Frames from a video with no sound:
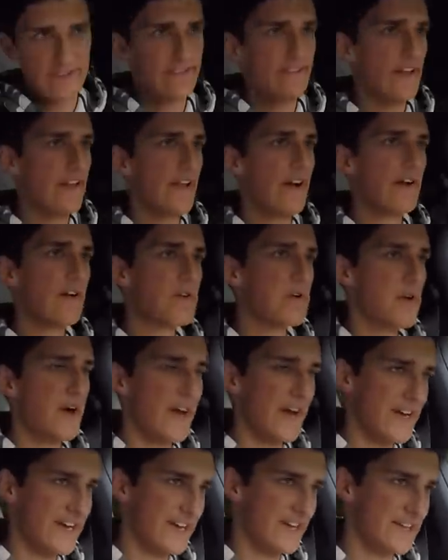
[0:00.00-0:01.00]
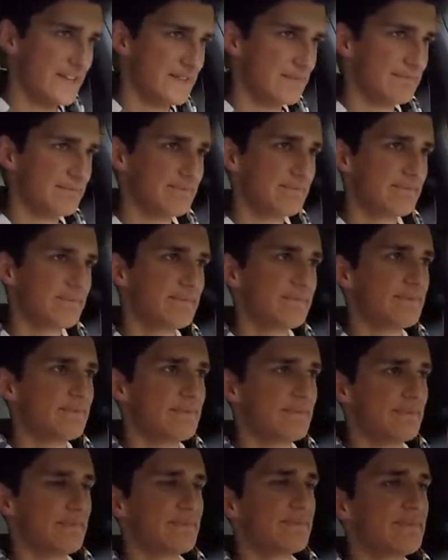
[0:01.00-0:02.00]

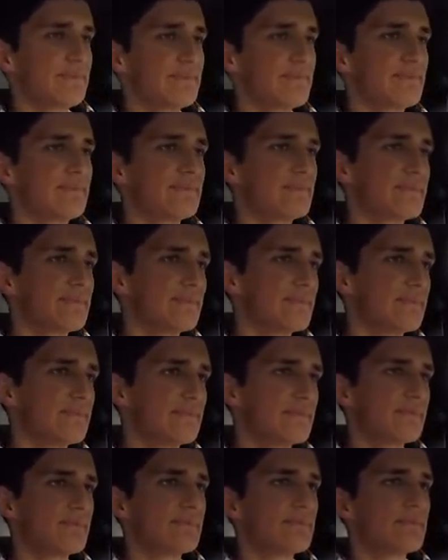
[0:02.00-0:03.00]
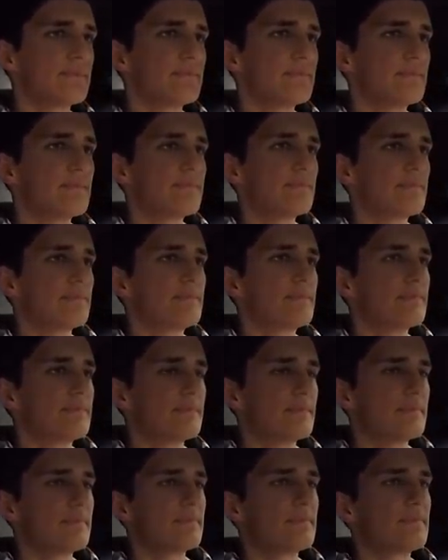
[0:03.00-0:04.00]

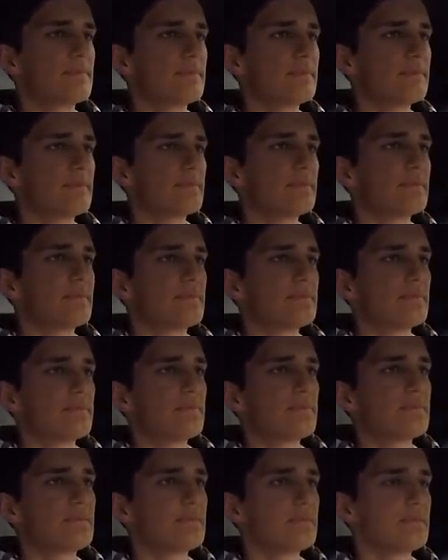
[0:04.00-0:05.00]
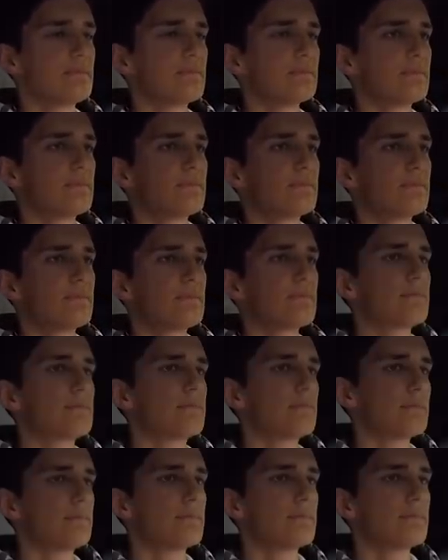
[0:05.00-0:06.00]

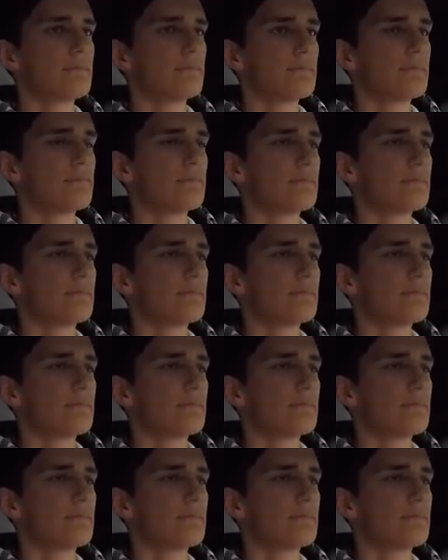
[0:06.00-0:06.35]
The person shown says nothing.